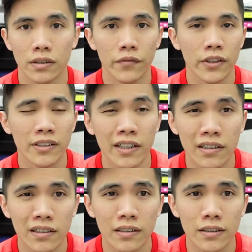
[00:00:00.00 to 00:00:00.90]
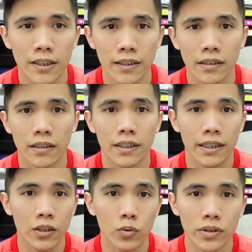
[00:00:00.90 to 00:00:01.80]
different thickness, and then
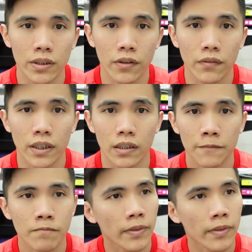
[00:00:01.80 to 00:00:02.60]
inclusive of a